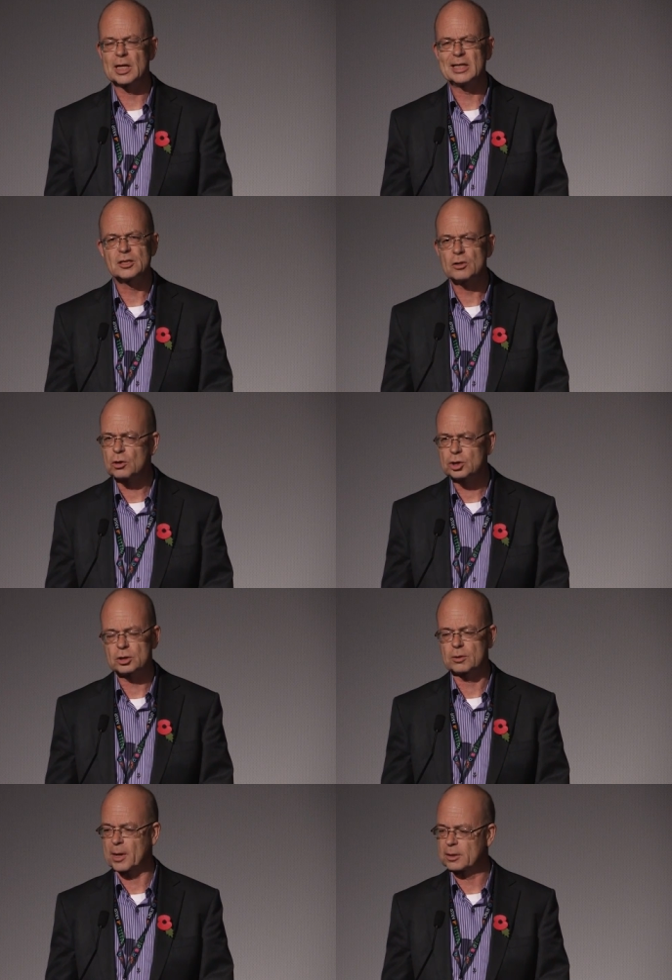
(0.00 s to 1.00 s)
It's not
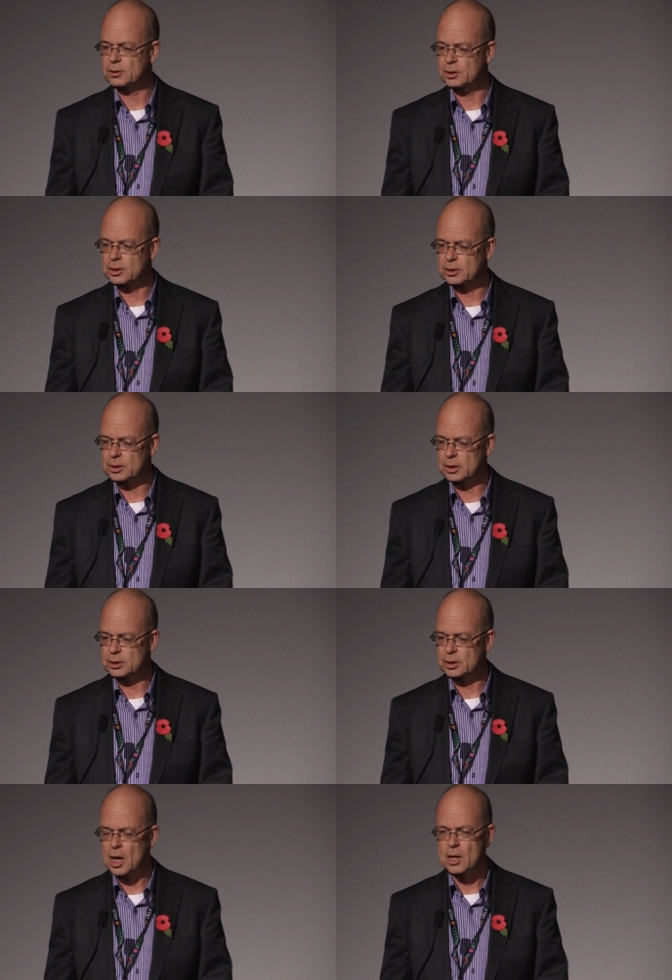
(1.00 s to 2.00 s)
just about
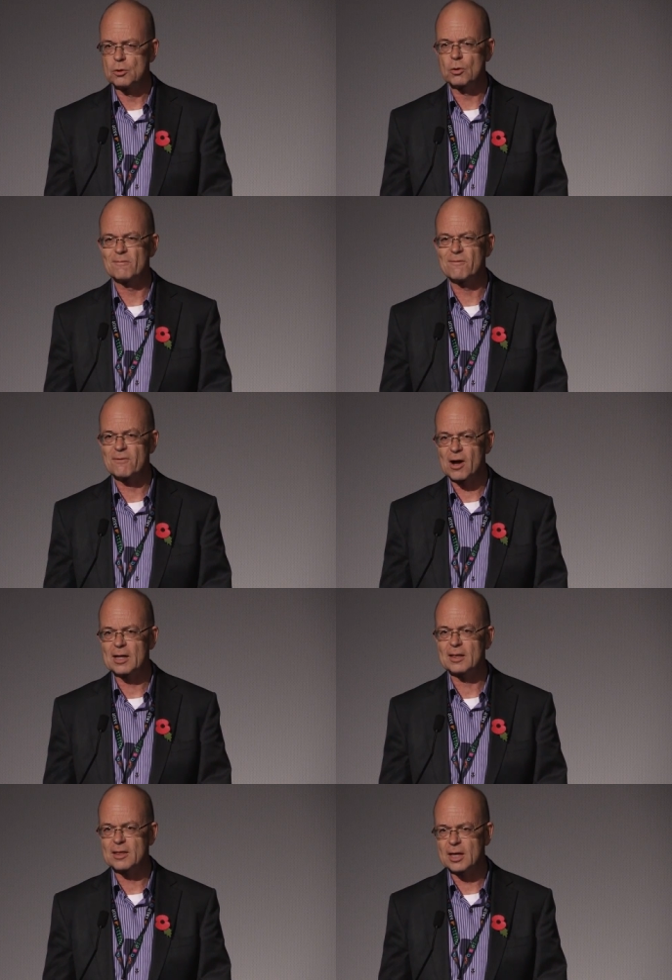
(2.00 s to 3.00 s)
statistics. You can
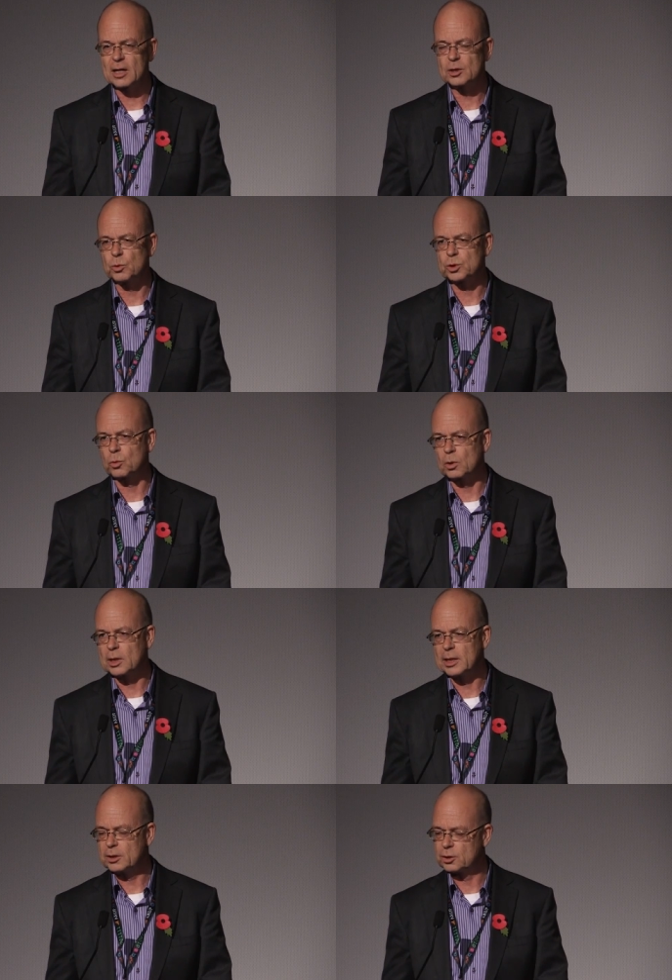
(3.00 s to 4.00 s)
find things which will
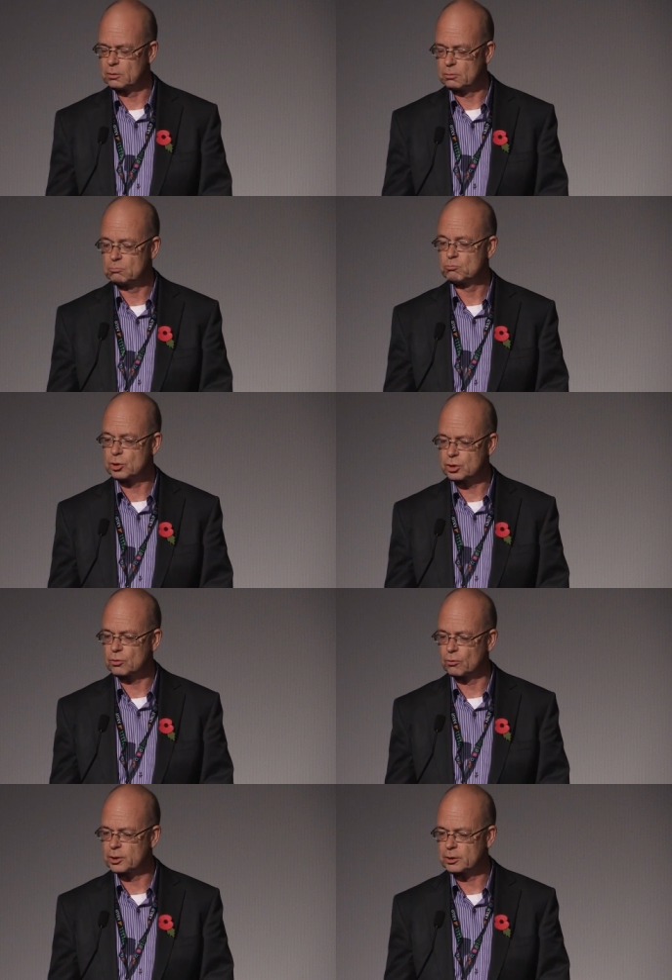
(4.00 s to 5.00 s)
lead you to
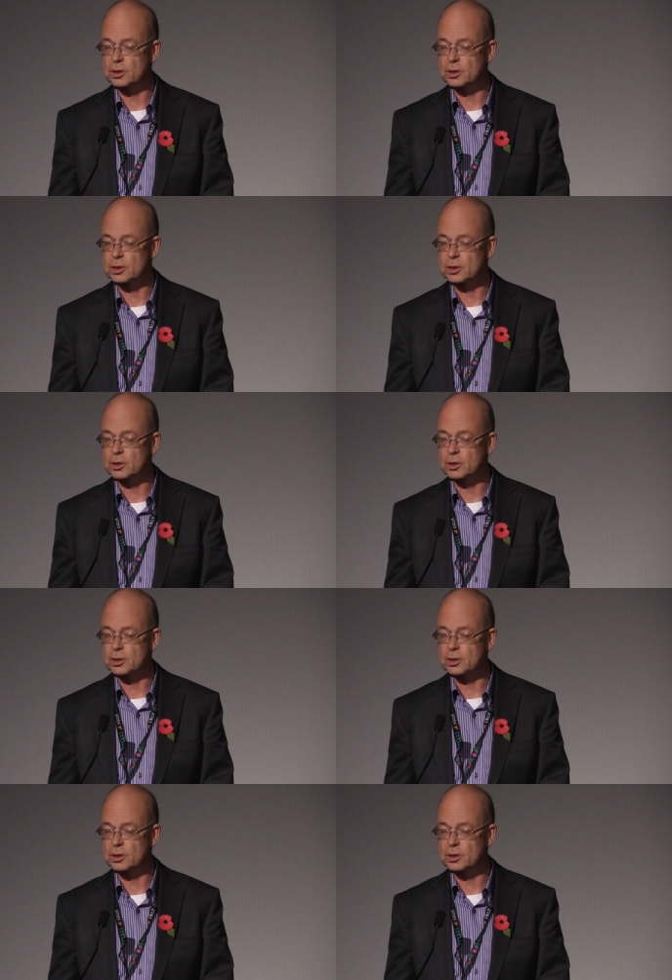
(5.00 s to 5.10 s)
stories.